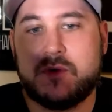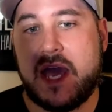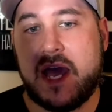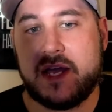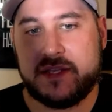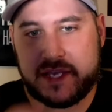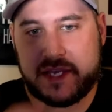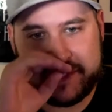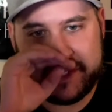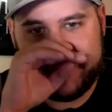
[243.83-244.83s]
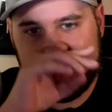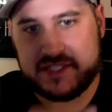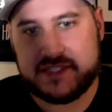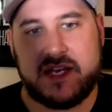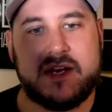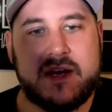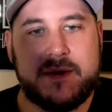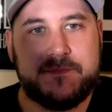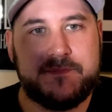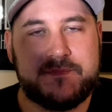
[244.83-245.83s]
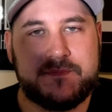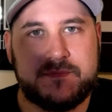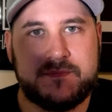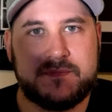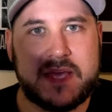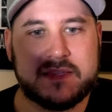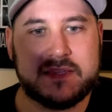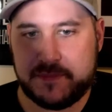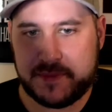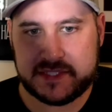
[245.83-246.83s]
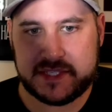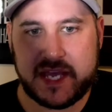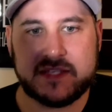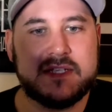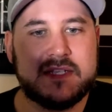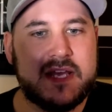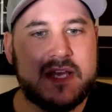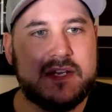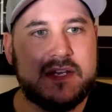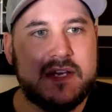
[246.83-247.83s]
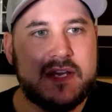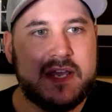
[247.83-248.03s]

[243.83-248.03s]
yeah, it definitely has that that lemon zest, and then